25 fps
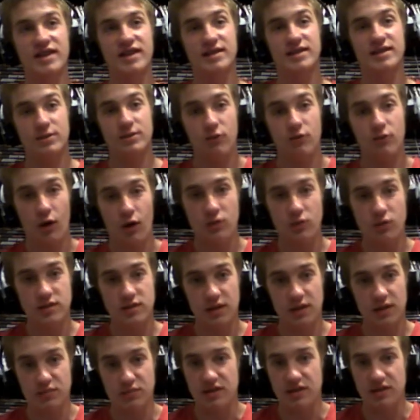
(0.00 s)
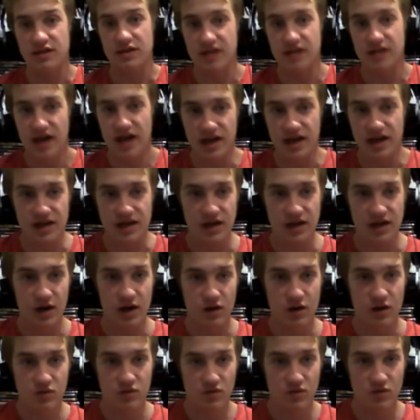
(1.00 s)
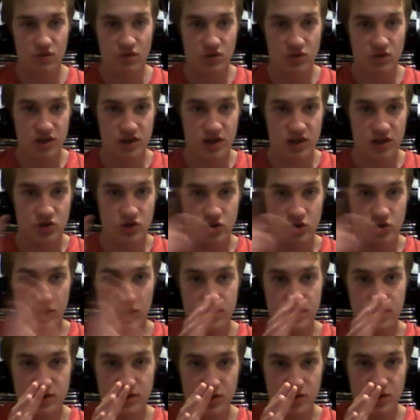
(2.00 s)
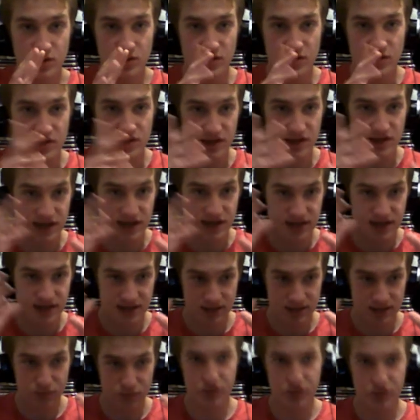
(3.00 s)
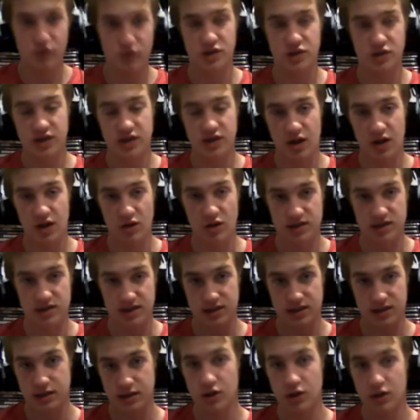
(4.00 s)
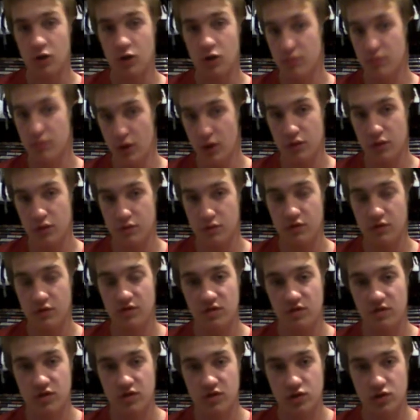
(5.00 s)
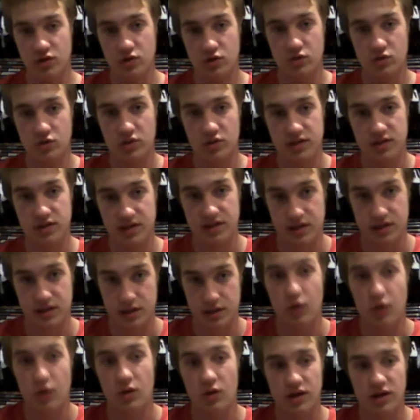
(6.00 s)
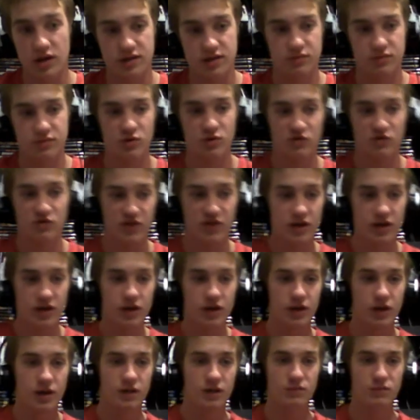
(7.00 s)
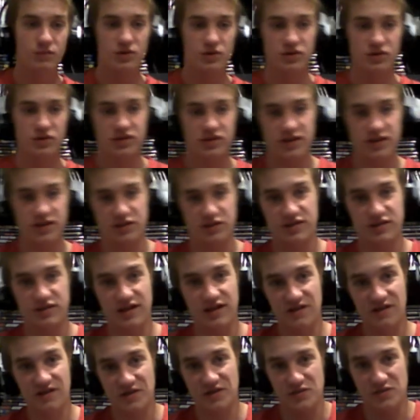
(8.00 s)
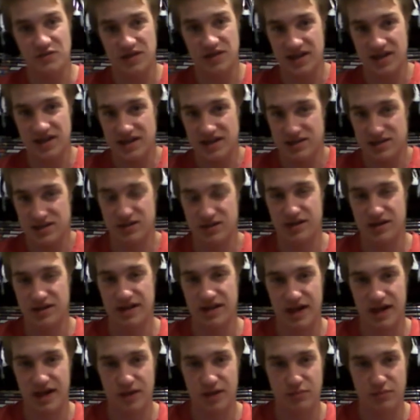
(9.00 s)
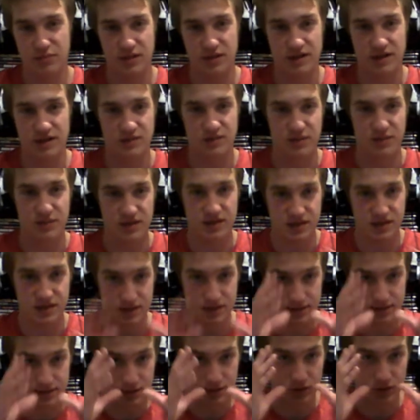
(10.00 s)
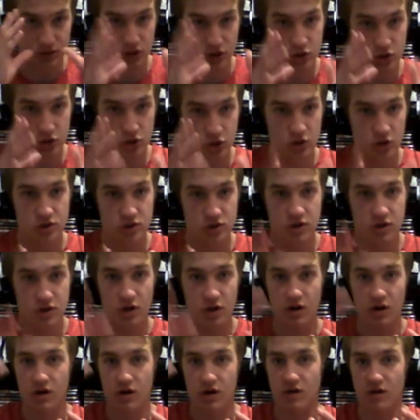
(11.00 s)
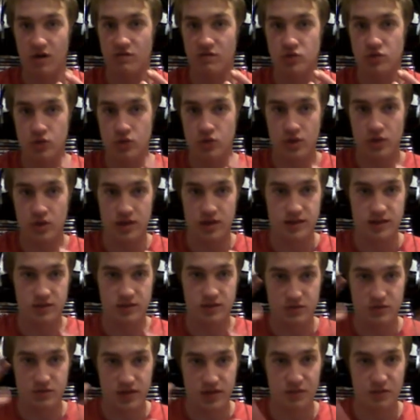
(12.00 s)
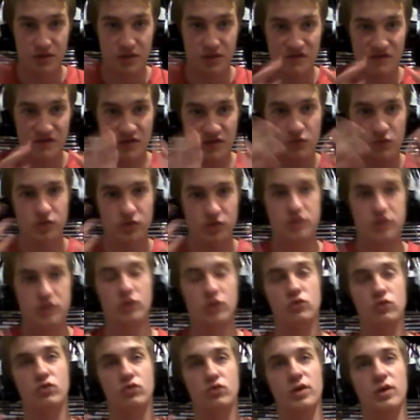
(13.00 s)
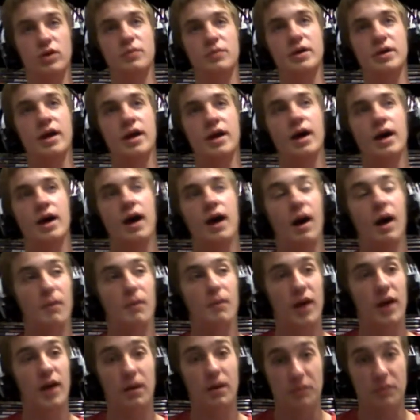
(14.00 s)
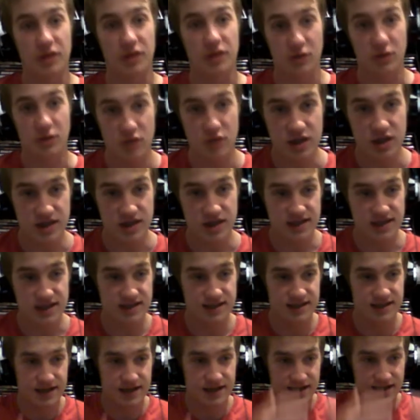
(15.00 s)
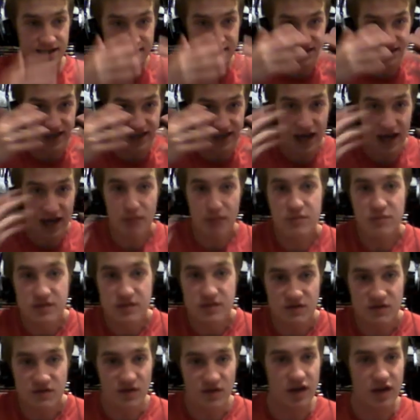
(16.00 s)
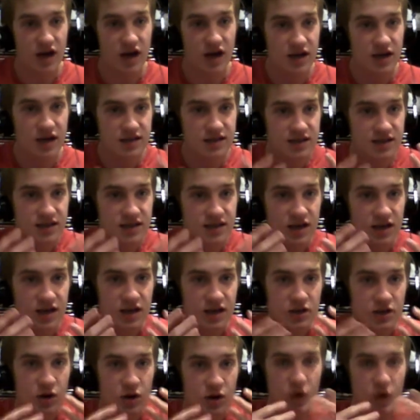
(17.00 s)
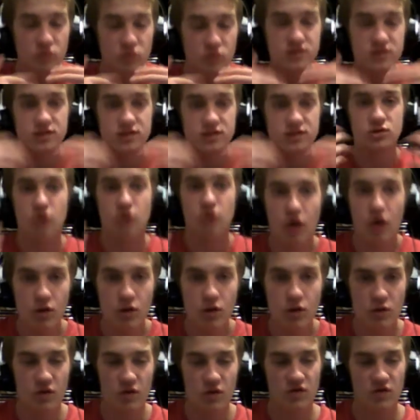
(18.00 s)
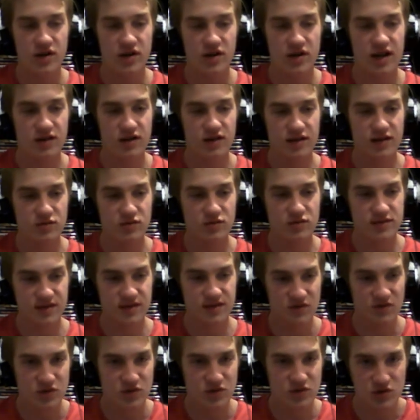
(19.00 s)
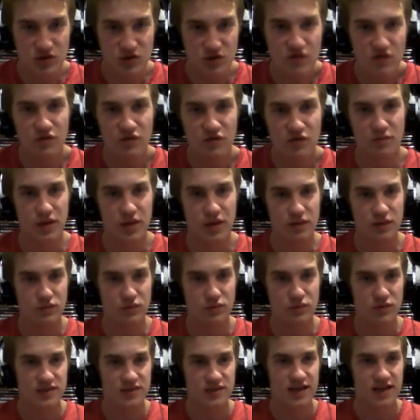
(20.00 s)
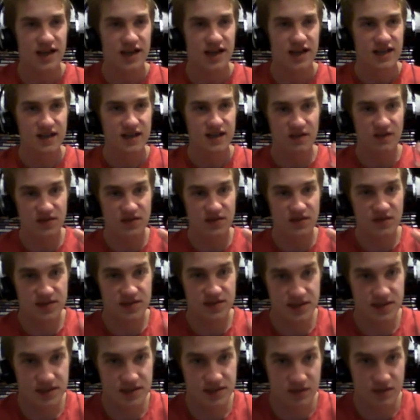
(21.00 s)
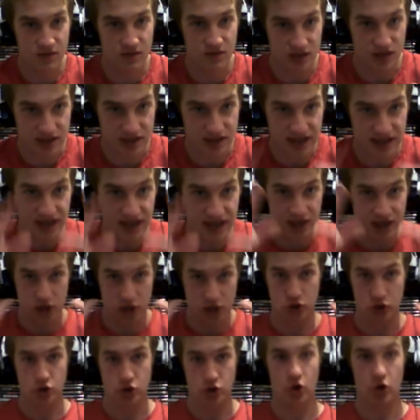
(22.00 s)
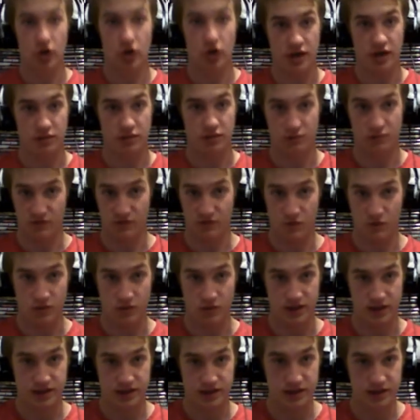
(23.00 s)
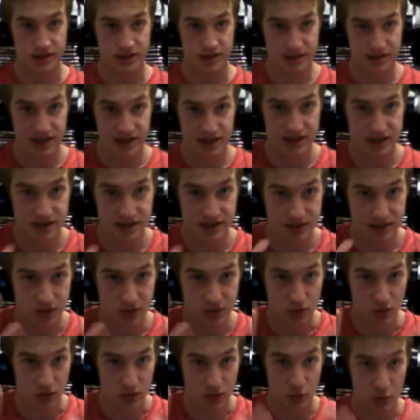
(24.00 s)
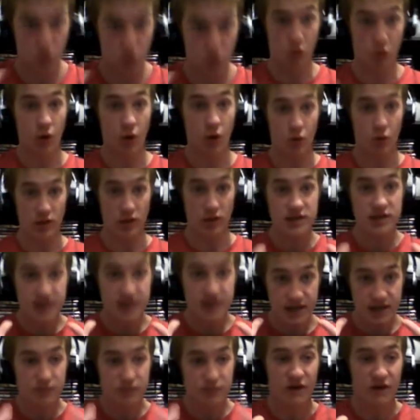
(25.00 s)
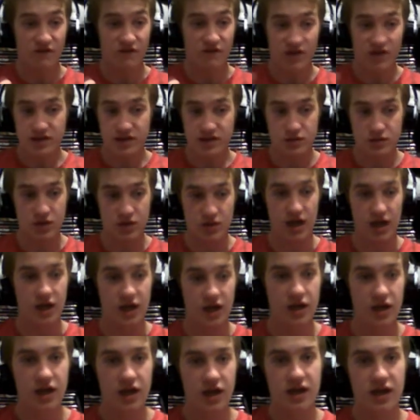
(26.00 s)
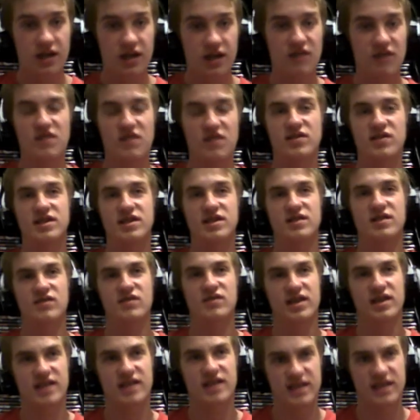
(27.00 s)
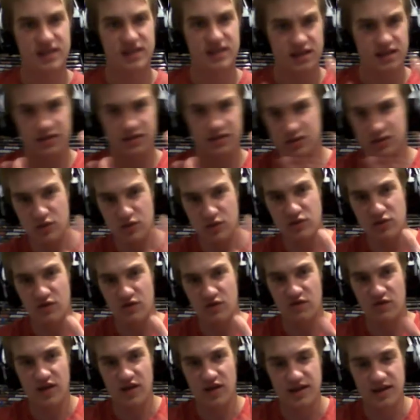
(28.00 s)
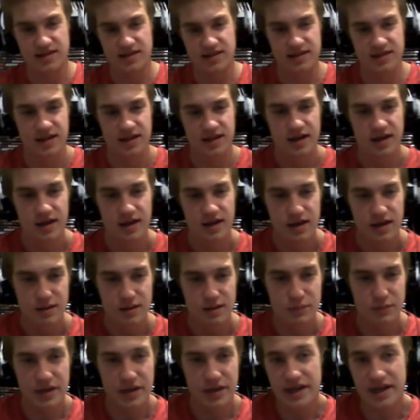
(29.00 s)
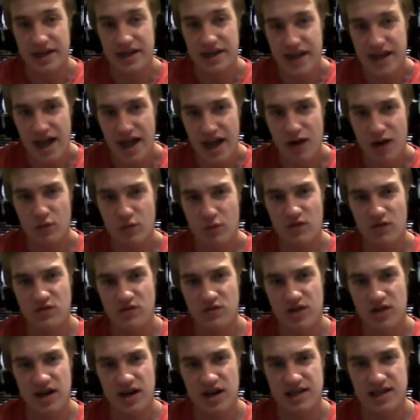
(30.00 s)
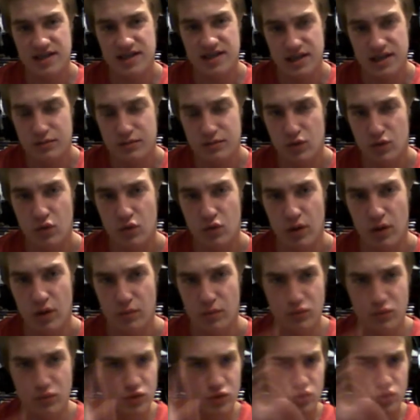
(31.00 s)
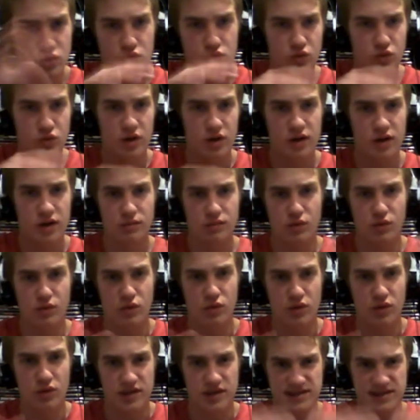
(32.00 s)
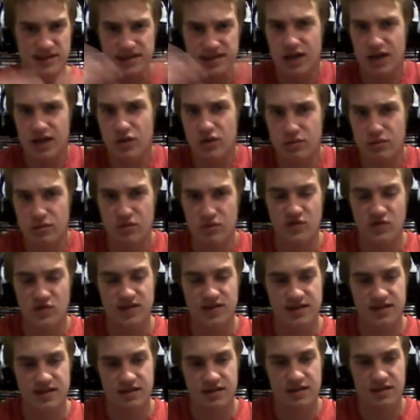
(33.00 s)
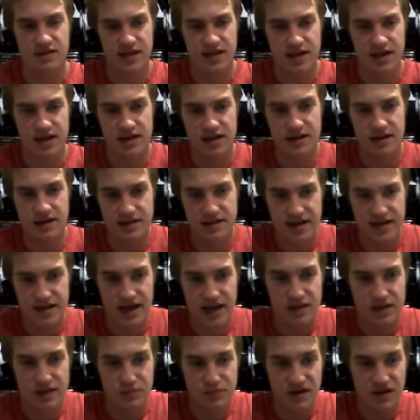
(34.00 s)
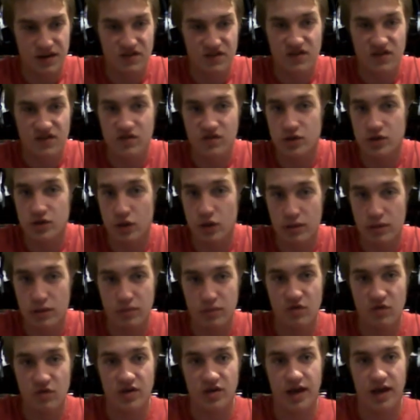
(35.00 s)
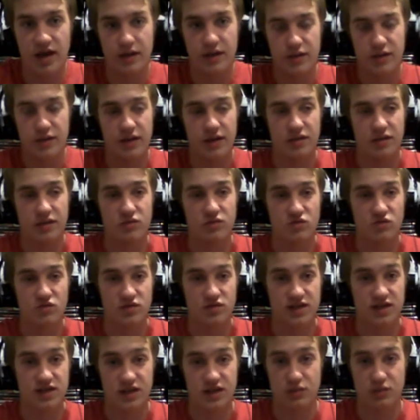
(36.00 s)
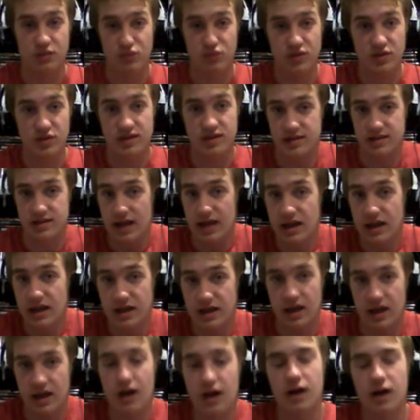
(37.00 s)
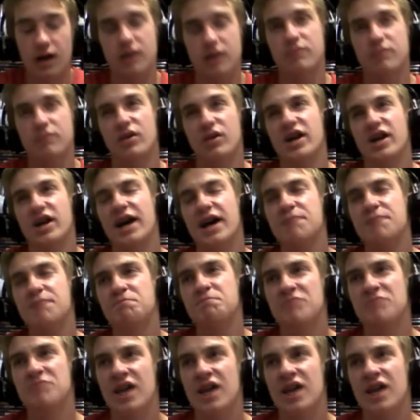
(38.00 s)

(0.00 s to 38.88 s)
it still holds up today with what it tries to do. Like it's Blair Witch now, it's a slow burn movie for sure. It's a slow ass movie because there's nothing like exciting happening. It's basically just a lot of shots of trees and all that. But I think what's so creepy about Blair Witch is uh, is the atmosphere. It's just the whole style of it and how that was something new for people is they've never seen something like that shocking before like that so like whoa what's in my face and that and then something like that's so in your face but yeah now we've kind of seen more brutal more scary movies than that but i think from the time that movie came out that movie was actually pretty state of the art might add